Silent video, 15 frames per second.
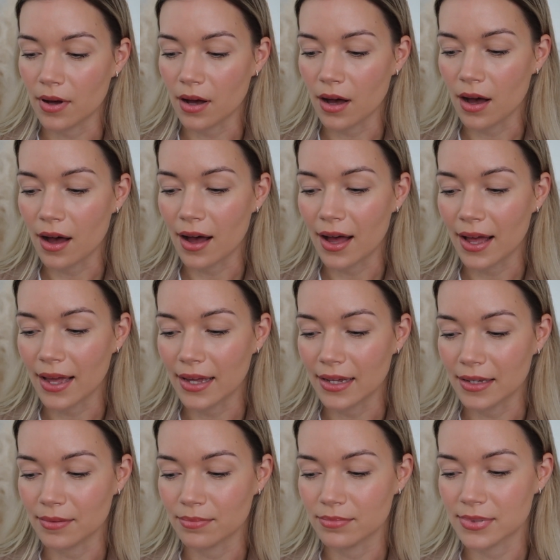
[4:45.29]
I
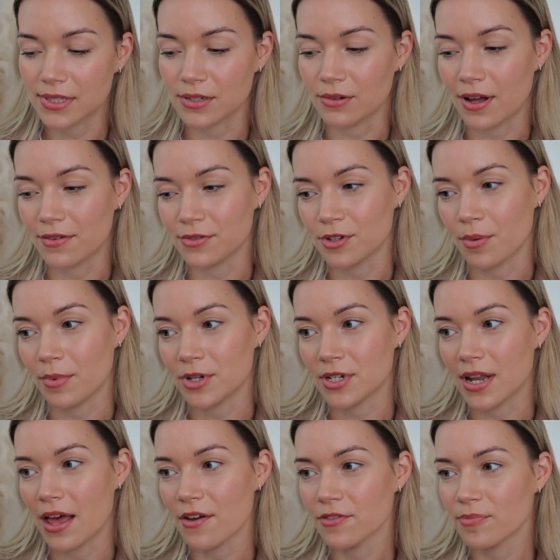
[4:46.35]
still have so much
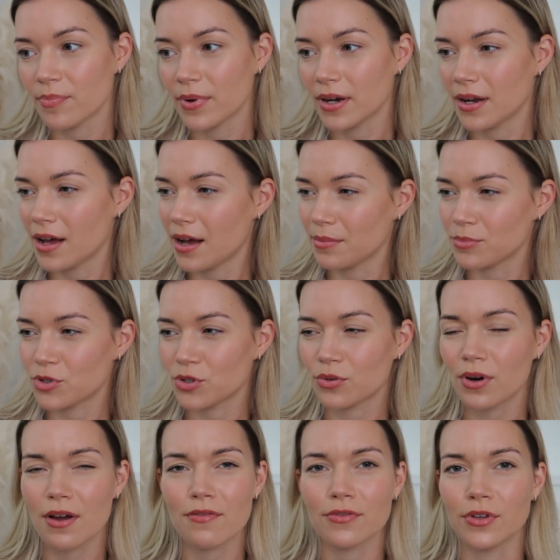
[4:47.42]
left, but I'm sure
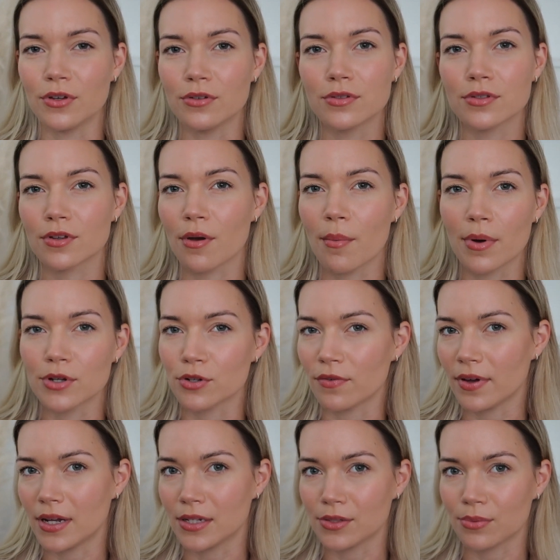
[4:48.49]
I've used so much of
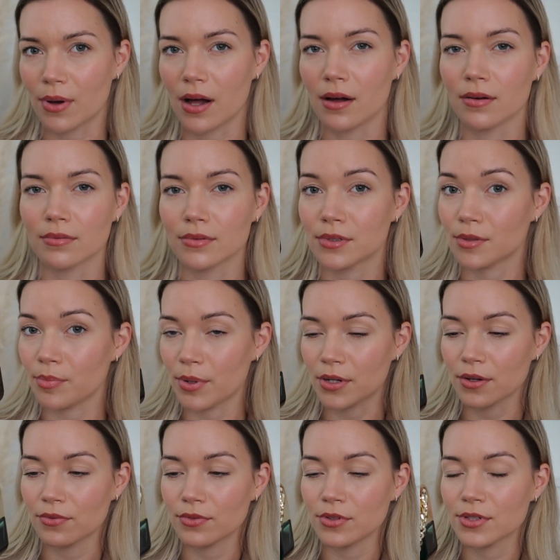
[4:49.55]
it as well. It's a bit
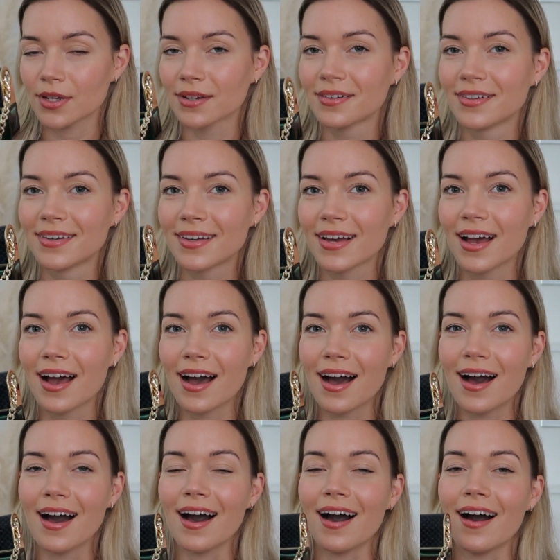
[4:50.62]
confusing.
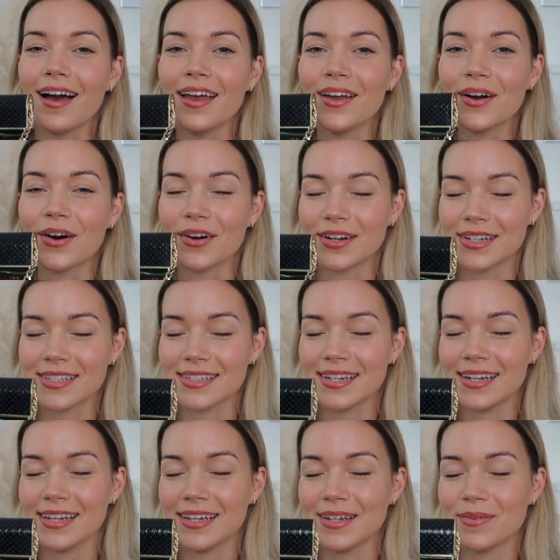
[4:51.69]
I
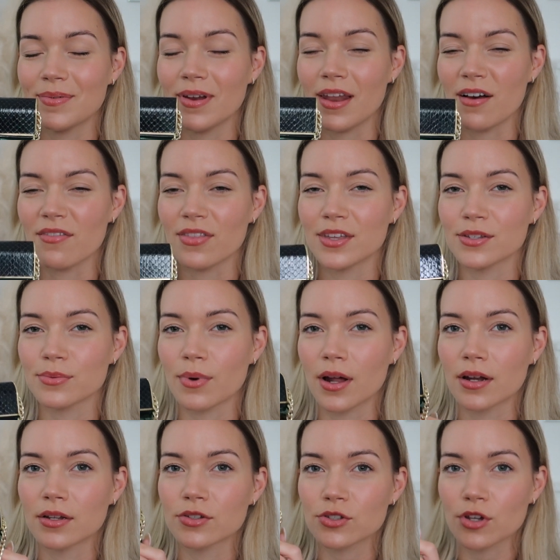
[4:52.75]
honestly love this one
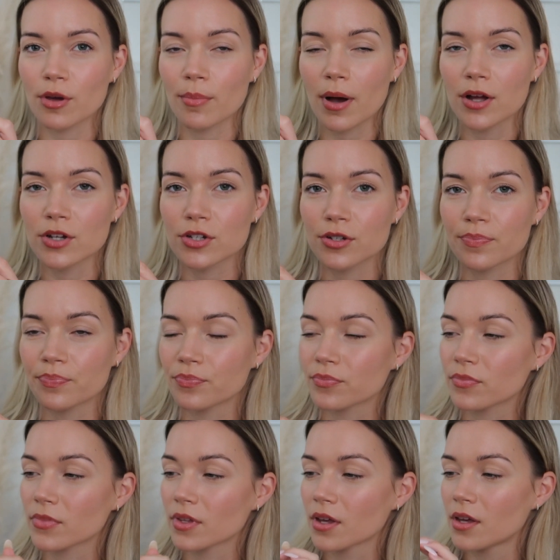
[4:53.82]
so much.
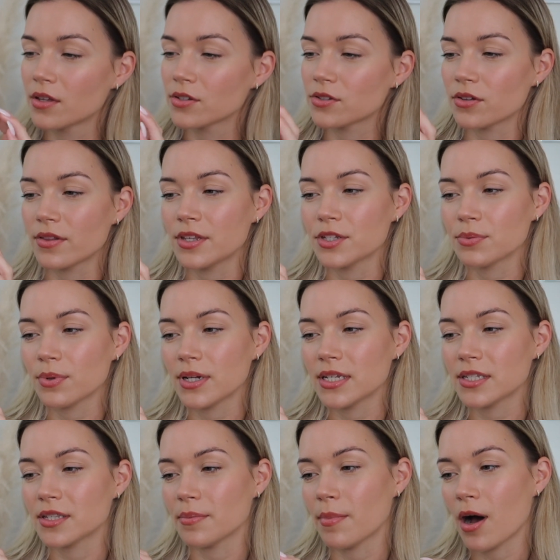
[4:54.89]
So this one is
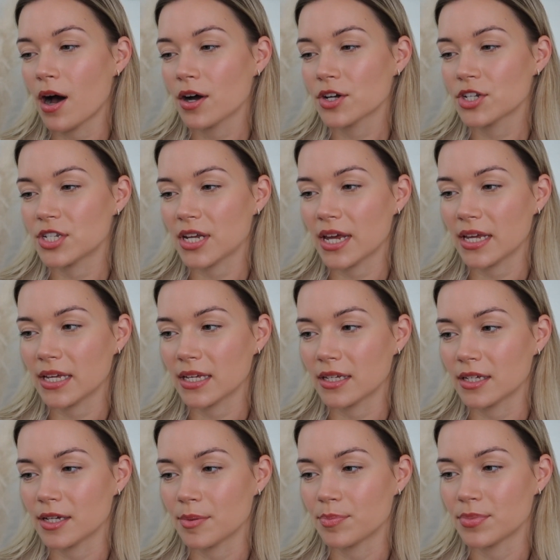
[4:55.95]
the Marc
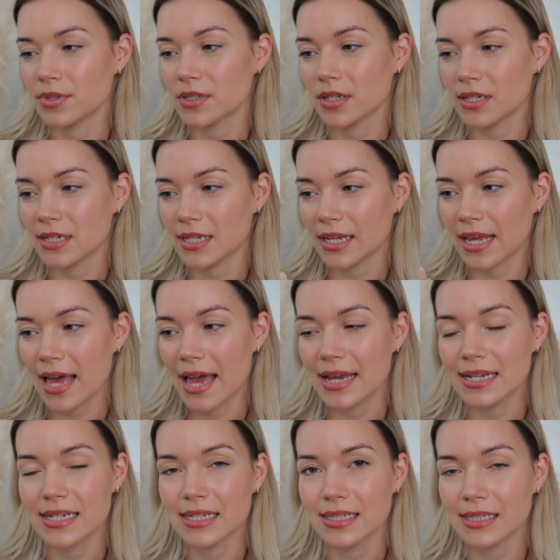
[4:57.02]
Jacobs
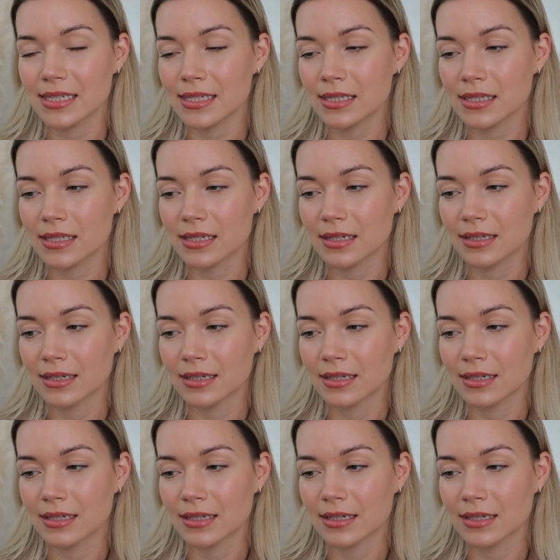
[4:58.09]
Decadence